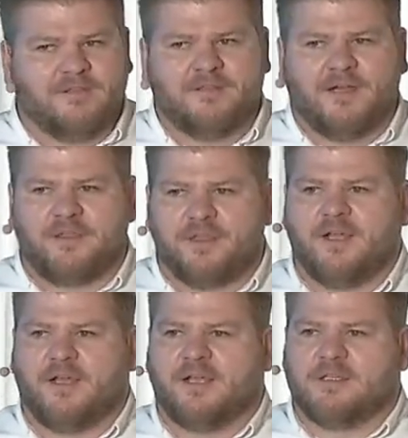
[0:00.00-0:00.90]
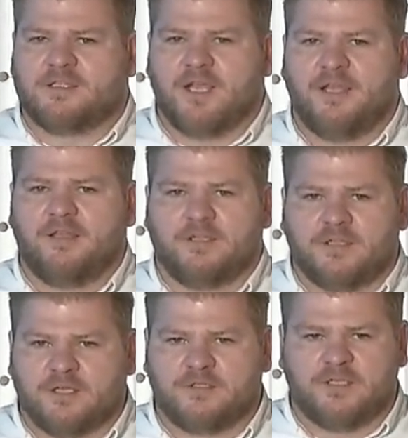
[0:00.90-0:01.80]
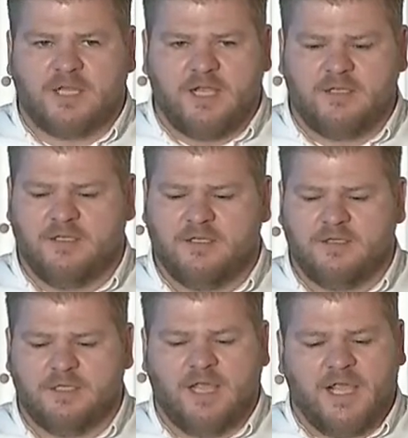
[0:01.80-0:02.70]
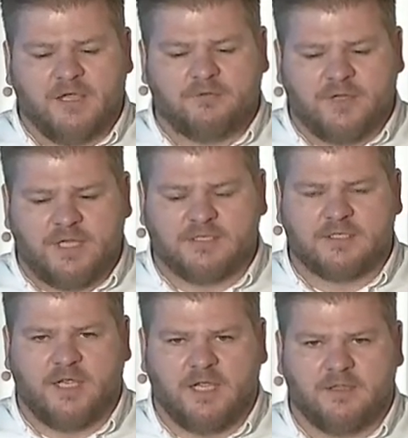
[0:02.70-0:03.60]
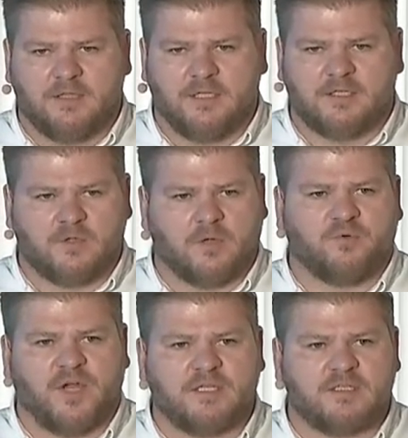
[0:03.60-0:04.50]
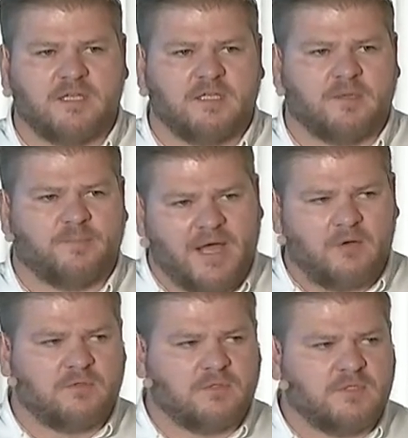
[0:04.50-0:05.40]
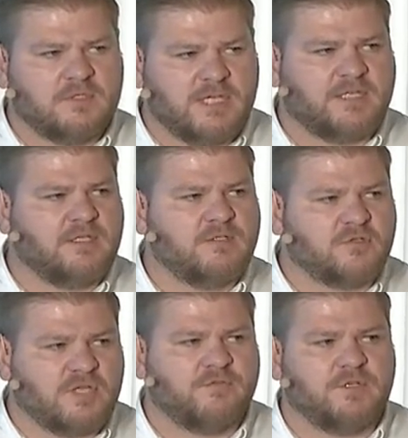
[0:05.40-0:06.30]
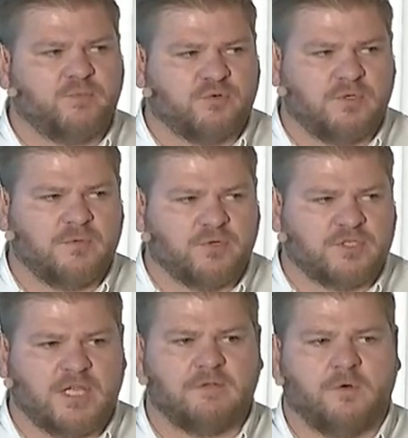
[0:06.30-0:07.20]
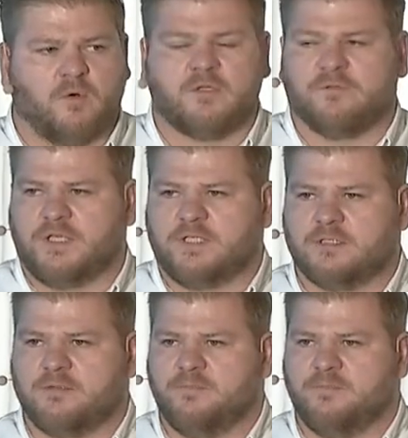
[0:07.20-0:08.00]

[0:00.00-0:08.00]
I think I can say that year to date, the increase in the stock price is about 60 to 70% for all of these.